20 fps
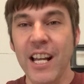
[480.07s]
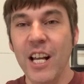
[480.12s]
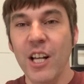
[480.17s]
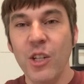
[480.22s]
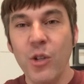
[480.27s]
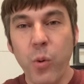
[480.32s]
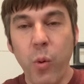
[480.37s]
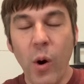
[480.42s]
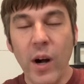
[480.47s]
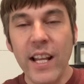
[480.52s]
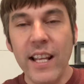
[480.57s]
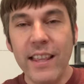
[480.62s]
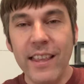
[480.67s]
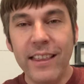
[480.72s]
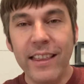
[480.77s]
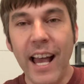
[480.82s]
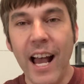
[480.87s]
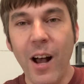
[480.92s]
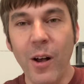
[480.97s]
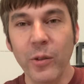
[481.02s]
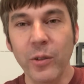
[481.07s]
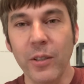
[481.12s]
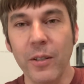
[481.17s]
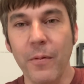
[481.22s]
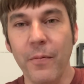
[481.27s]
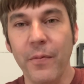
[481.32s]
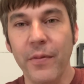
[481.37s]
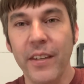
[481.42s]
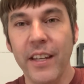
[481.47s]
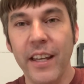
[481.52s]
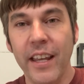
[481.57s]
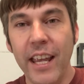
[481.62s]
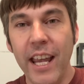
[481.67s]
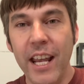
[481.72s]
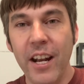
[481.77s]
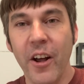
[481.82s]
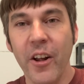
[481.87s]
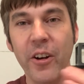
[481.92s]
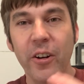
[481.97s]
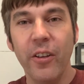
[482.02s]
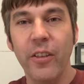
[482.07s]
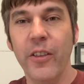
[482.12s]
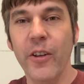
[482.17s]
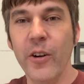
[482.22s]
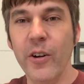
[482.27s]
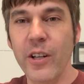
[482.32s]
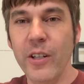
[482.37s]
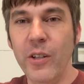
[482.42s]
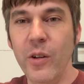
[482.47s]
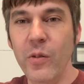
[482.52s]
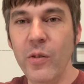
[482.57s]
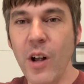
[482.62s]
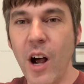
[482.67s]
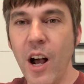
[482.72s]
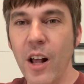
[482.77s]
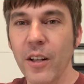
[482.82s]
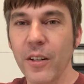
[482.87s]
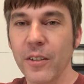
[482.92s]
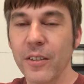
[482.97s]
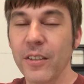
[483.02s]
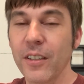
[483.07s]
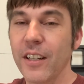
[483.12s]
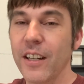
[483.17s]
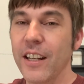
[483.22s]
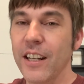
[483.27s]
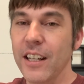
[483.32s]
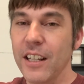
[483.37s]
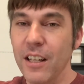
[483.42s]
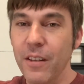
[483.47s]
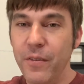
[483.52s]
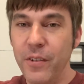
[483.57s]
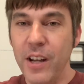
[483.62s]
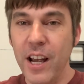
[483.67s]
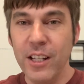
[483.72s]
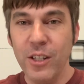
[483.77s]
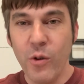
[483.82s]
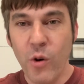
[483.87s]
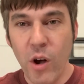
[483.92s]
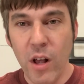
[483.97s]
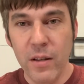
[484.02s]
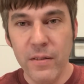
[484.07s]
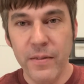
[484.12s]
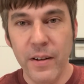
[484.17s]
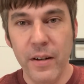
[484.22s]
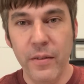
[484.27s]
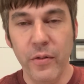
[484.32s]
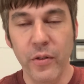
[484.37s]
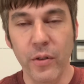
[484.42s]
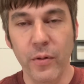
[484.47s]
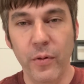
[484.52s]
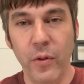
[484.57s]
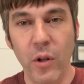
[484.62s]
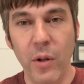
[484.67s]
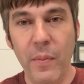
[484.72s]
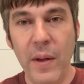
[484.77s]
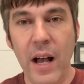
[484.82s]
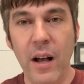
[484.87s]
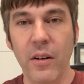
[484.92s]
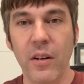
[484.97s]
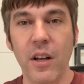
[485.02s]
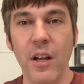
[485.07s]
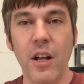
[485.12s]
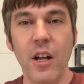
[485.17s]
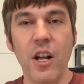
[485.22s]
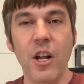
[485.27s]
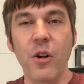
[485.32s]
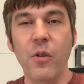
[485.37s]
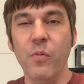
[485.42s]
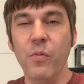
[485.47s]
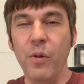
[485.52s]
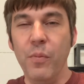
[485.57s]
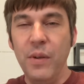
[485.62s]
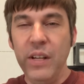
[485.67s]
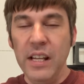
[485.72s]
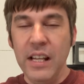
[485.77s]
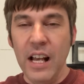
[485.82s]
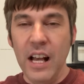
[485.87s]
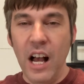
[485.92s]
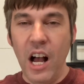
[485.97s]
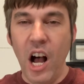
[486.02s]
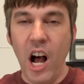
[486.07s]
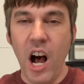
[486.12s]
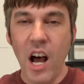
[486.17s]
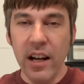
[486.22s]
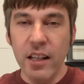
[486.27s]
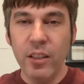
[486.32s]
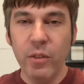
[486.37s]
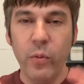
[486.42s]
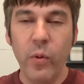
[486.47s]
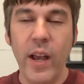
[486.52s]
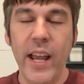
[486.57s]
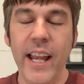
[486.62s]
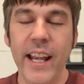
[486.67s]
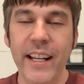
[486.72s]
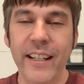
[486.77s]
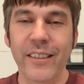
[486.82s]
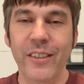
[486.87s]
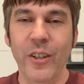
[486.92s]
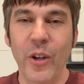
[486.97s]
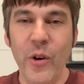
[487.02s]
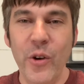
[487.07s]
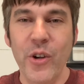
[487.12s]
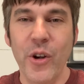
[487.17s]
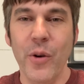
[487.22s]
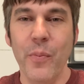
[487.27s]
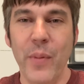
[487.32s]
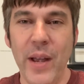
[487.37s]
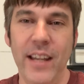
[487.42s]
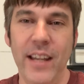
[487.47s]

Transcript: twenty thousand eight hundred thirty-two dollars, if you guys qualified for the full amount, will be on its way to your bank